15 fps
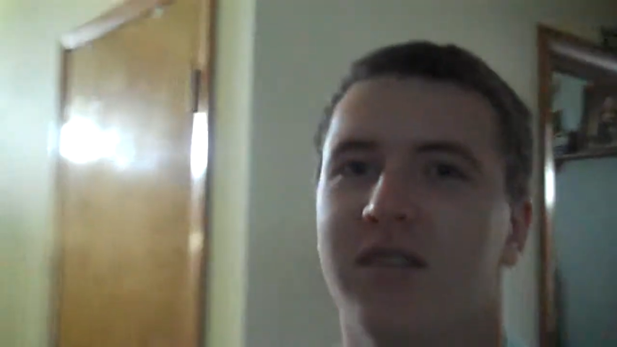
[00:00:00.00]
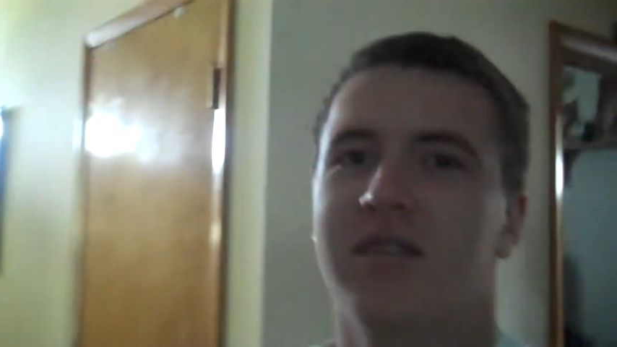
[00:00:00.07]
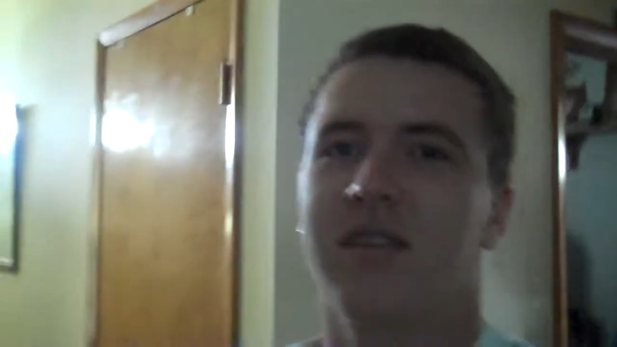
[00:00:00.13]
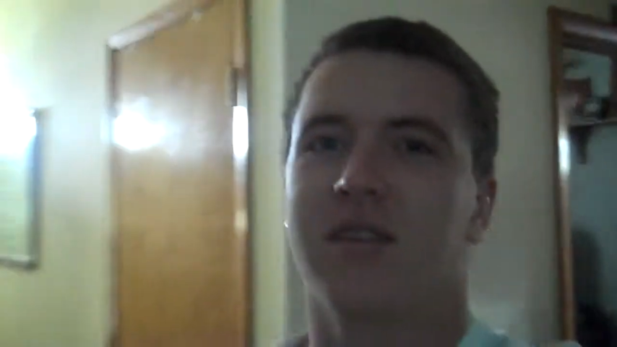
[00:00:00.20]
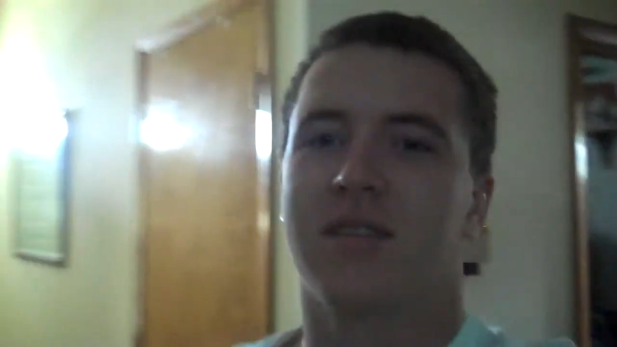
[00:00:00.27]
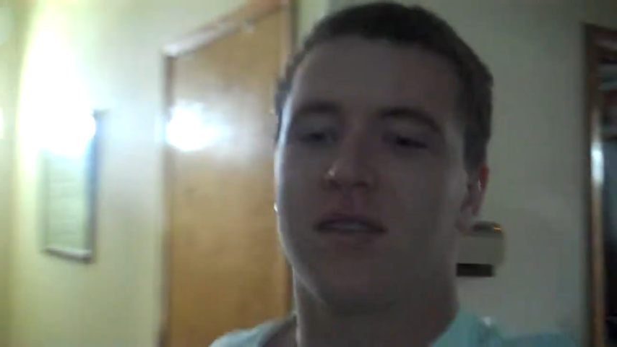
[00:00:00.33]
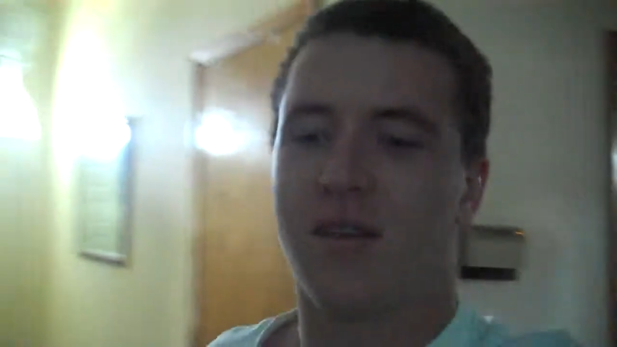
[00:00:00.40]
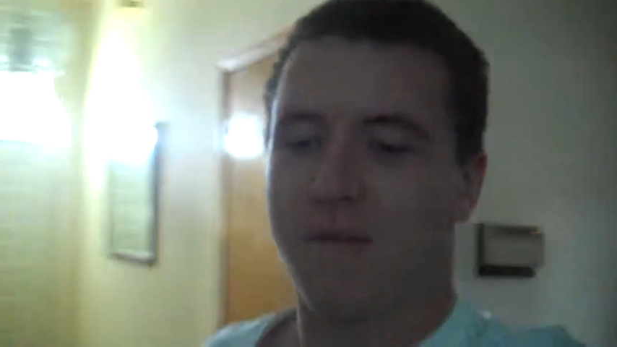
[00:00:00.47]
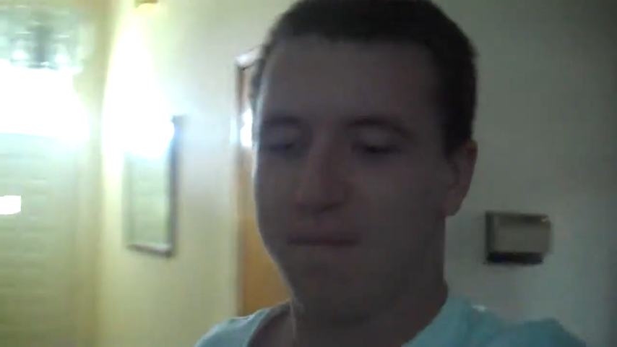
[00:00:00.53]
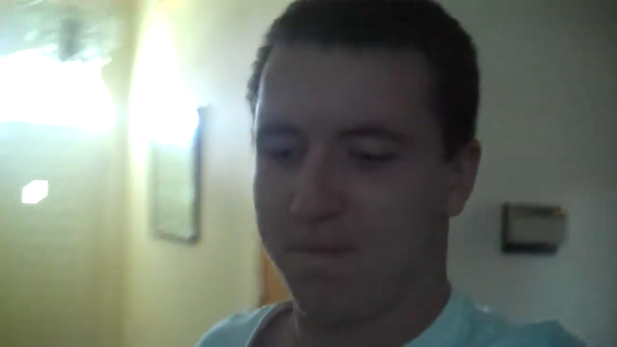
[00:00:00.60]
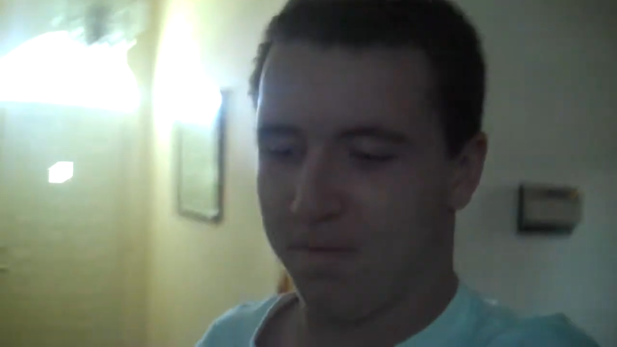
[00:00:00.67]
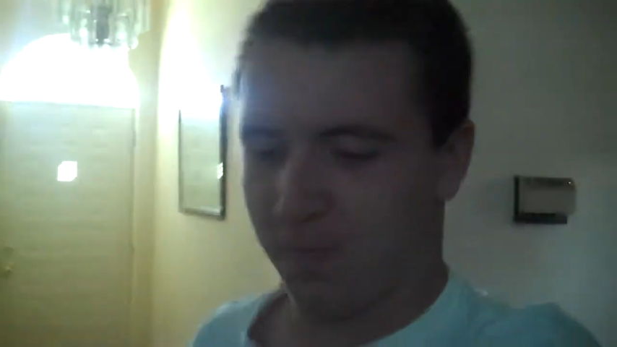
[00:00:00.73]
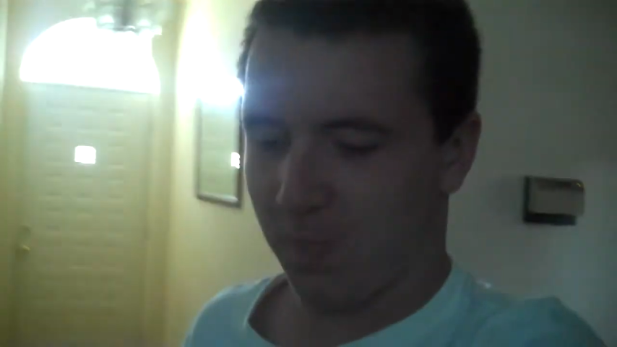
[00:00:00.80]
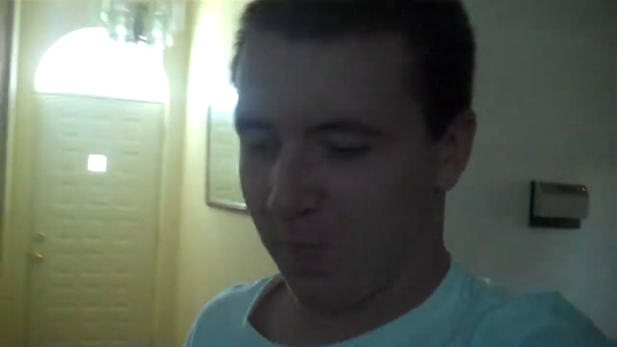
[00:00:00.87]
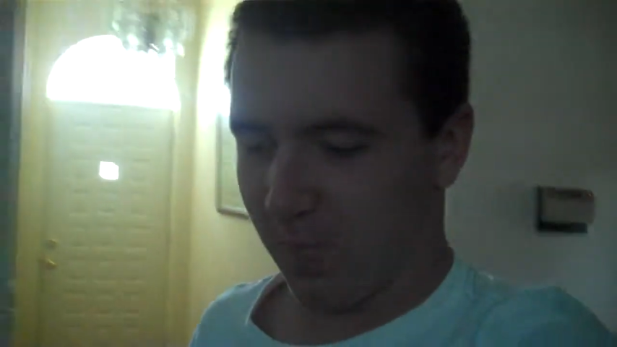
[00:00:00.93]
Good sneeze.
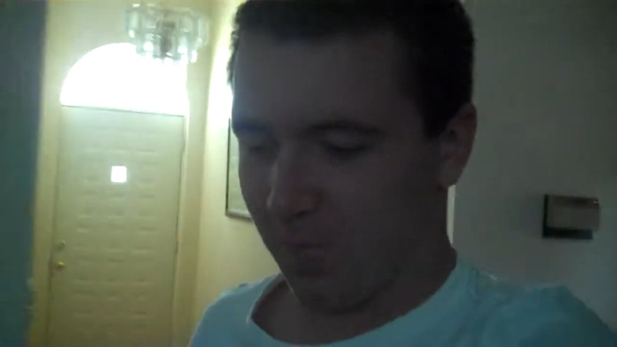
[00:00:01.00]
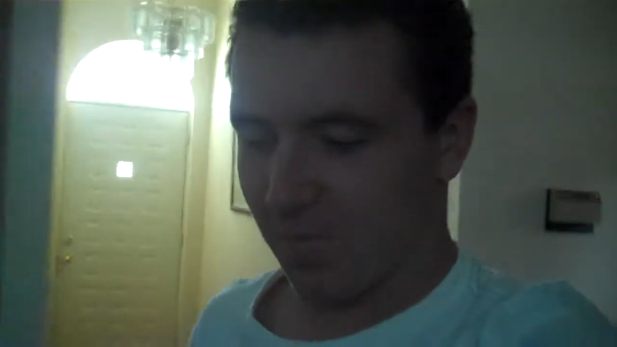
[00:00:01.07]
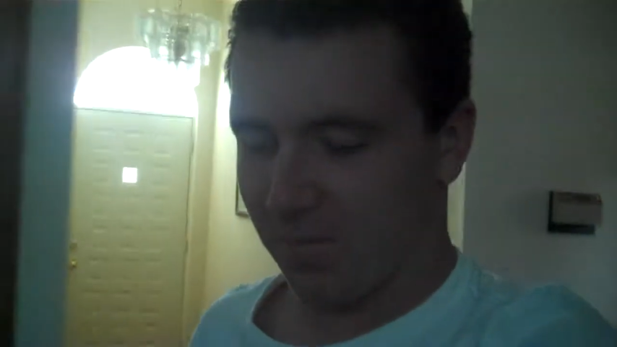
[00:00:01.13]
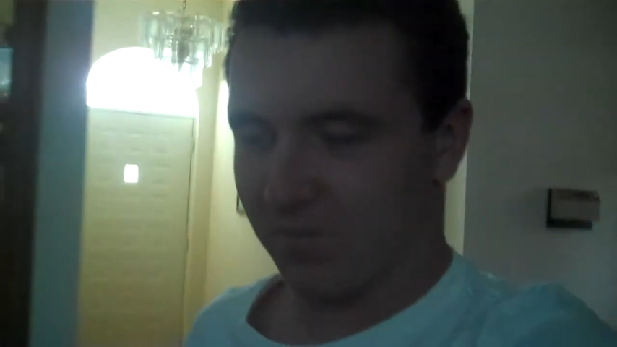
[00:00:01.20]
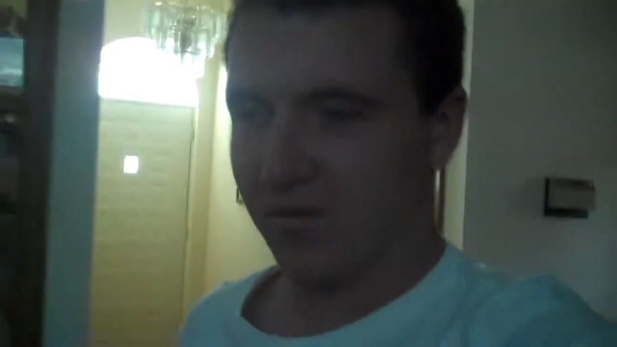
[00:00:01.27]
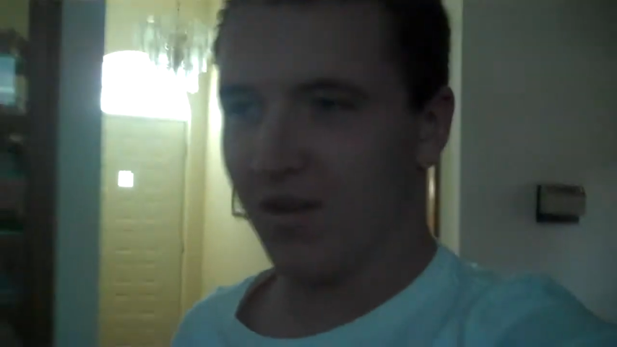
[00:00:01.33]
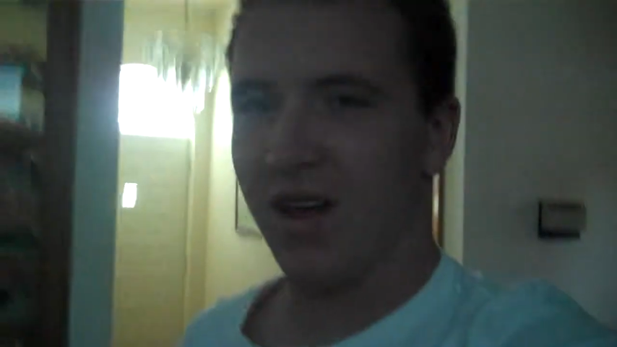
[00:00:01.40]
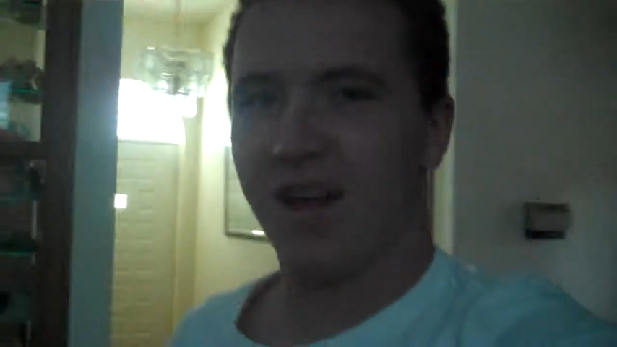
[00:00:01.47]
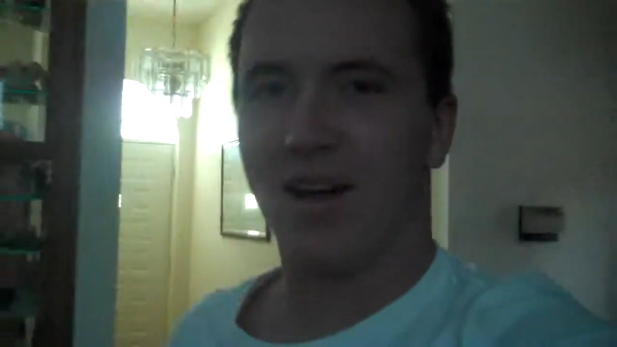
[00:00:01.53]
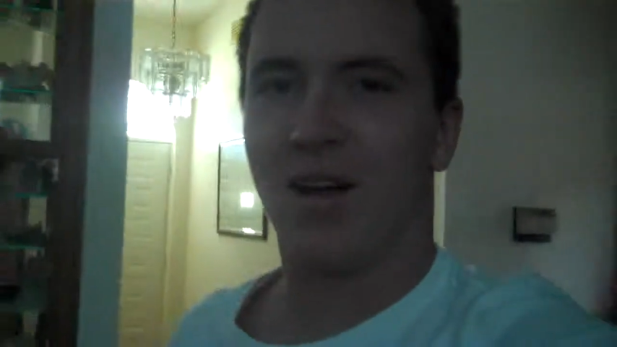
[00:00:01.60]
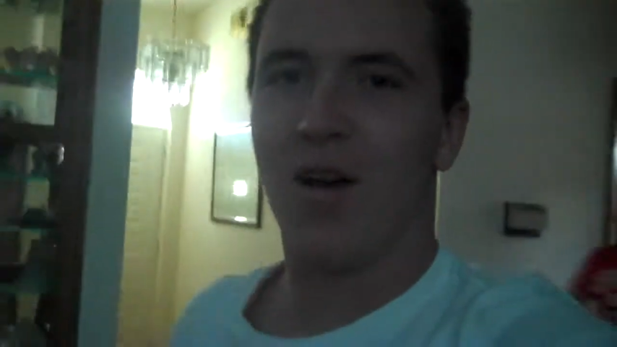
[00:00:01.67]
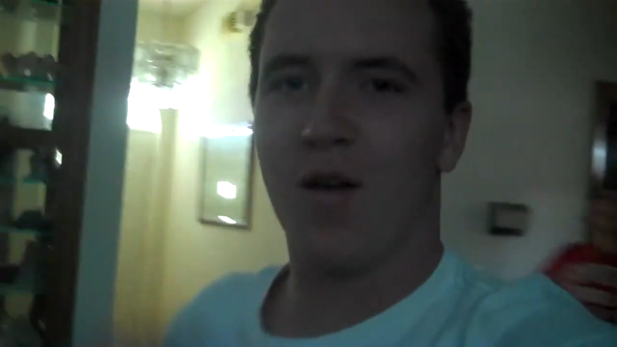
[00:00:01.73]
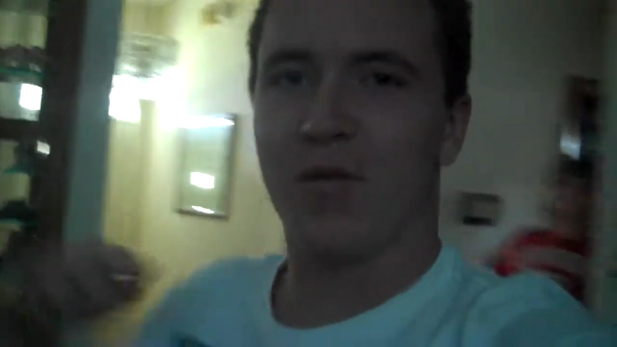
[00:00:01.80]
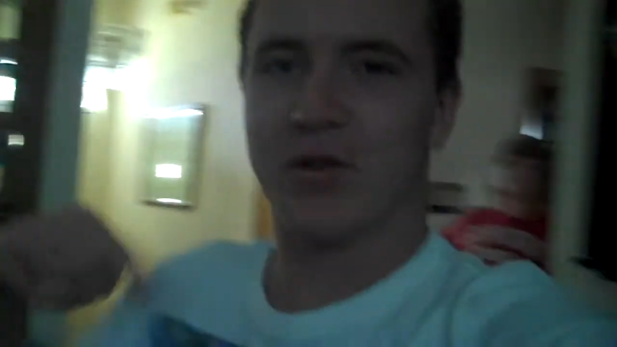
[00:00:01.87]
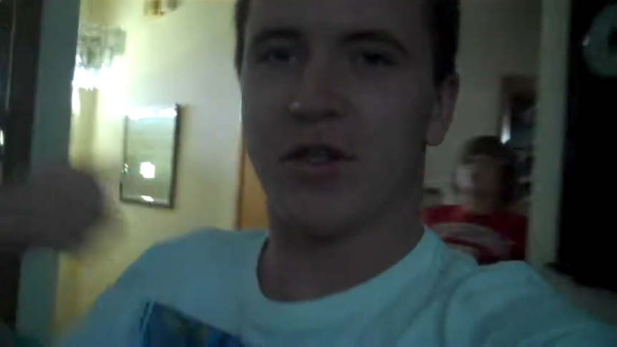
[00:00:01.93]
I
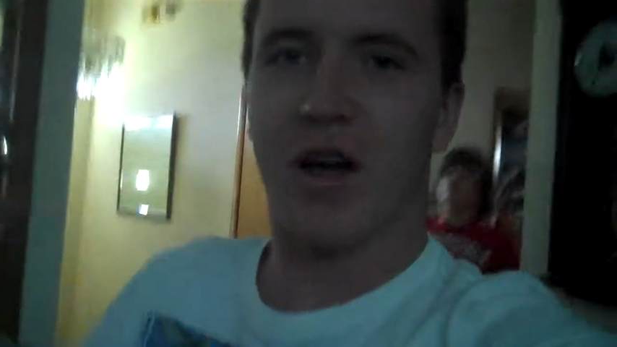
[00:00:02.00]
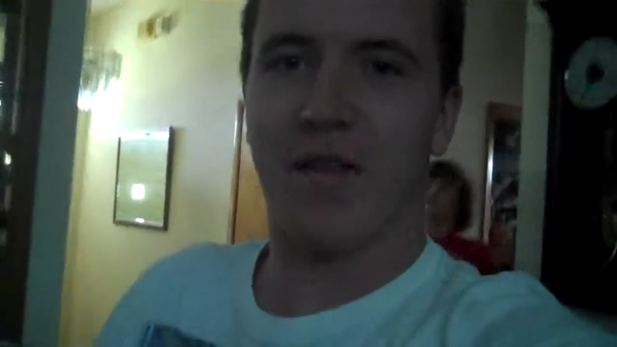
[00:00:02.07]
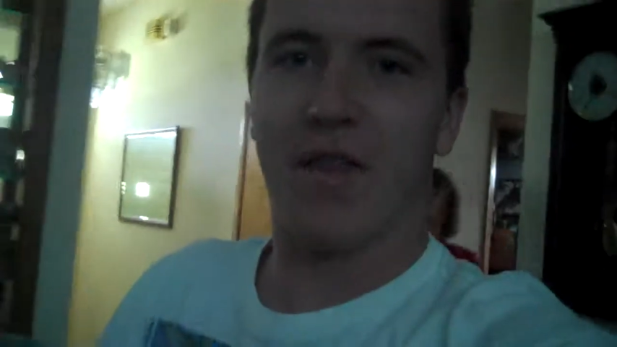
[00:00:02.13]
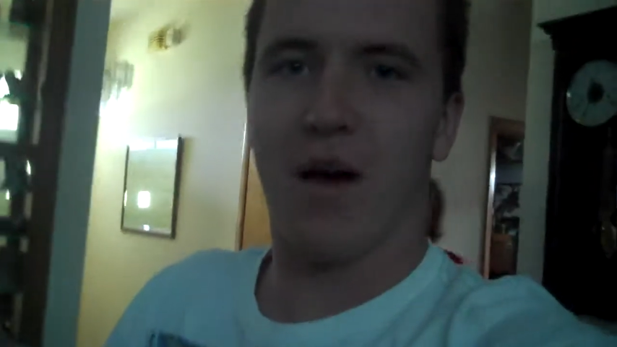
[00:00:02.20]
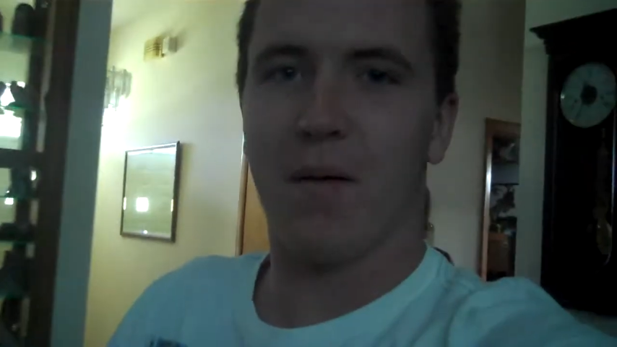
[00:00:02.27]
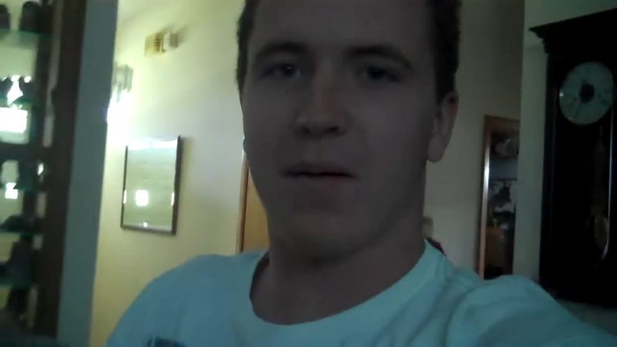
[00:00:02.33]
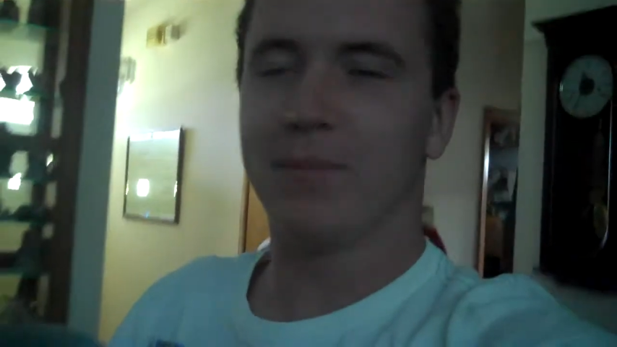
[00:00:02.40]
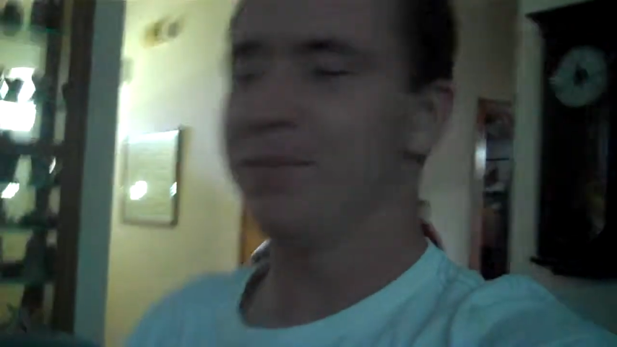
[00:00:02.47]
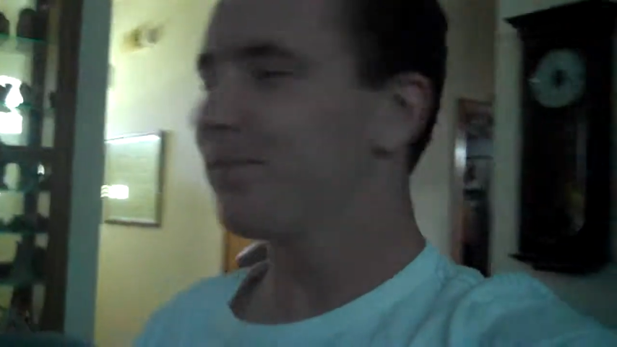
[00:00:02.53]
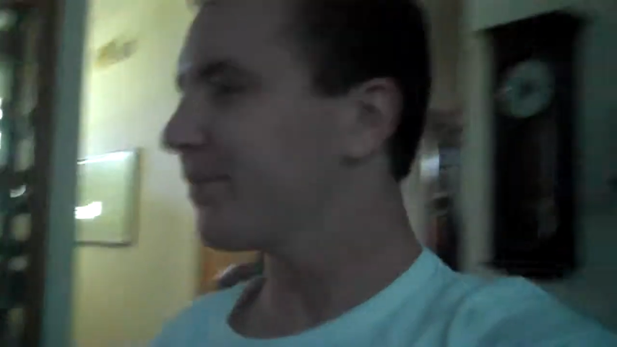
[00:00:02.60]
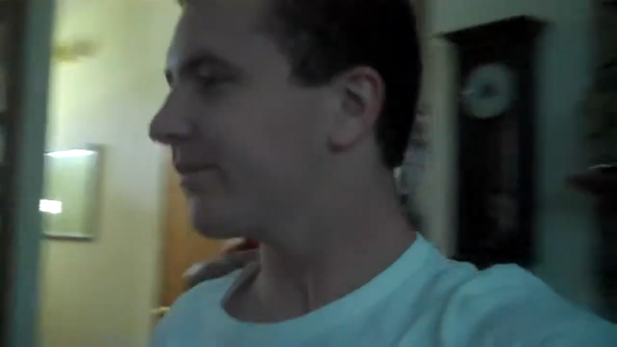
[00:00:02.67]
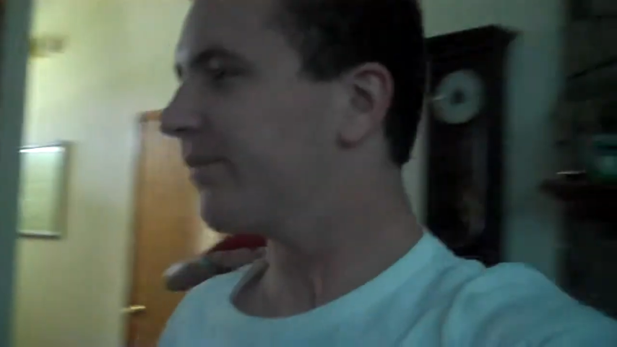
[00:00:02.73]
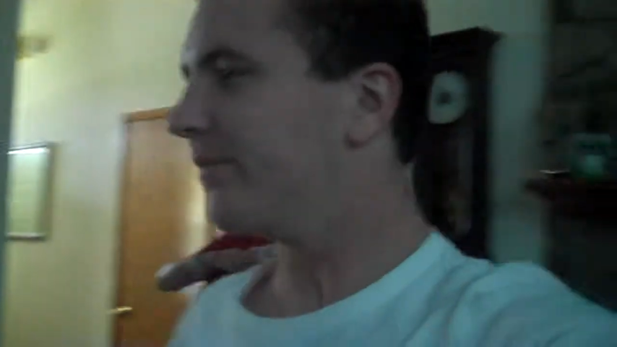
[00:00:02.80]
kind of overshot that one.